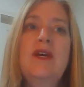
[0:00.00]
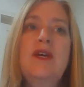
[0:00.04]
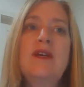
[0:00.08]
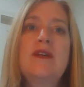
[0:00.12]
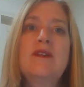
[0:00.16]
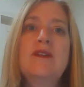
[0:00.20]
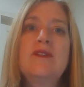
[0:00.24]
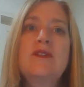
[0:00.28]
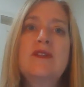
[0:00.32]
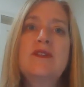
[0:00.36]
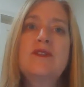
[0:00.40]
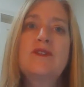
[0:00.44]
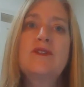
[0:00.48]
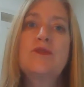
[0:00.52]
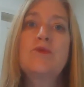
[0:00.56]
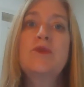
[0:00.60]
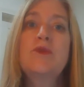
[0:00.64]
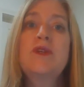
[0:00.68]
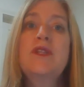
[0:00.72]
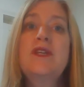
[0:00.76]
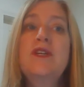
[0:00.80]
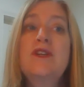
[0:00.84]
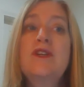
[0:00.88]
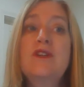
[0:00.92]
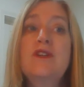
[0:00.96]
it's
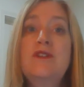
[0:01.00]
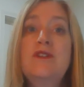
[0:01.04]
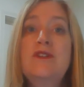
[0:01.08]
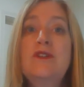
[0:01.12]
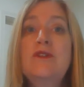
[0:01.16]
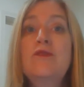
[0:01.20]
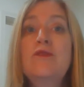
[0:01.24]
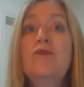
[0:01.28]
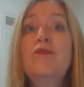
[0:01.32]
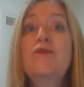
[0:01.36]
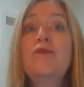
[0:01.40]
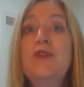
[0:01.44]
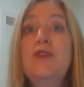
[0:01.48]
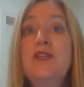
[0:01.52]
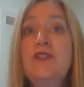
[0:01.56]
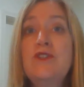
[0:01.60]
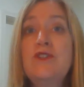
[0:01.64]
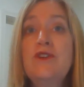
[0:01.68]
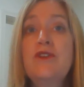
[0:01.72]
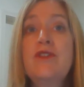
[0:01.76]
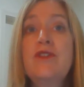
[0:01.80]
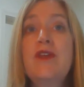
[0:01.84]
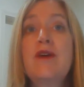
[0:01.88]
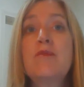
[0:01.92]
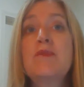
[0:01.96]
really good to
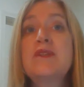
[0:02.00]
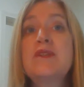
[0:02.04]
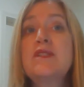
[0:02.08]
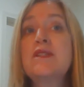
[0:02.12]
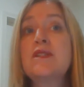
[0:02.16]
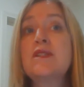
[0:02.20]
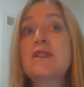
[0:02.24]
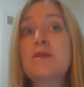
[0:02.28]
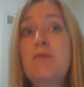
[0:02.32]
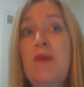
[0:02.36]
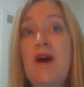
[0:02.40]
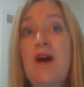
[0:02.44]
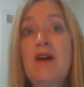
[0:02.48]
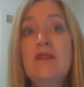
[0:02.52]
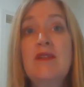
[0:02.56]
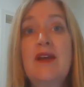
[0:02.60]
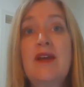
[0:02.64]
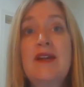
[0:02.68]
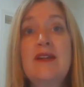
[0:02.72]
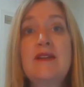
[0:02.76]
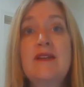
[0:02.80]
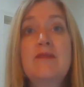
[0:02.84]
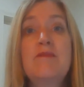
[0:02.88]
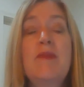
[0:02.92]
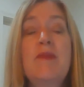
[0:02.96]
feature them as a
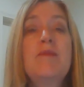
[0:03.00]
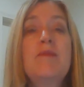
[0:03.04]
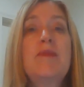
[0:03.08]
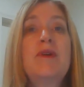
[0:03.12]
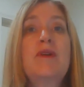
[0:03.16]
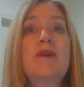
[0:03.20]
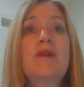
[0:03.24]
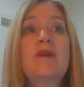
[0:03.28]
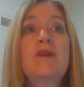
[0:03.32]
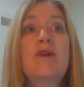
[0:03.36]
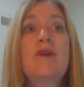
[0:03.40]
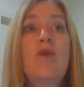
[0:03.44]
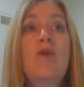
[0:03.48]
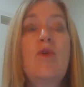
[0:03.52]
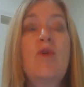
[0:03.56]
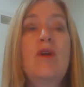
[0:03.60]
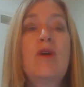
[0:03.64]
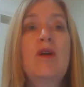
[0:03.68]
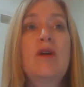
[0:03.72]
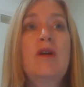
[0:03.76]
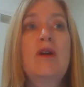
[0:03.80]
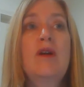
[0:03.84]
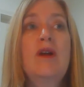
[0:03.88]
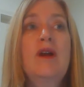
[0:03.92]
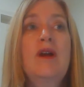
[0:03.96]
spotlighted member,
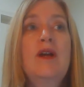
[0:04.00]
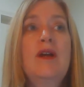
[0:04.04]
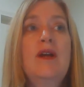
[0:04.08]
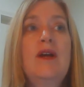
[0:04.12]
or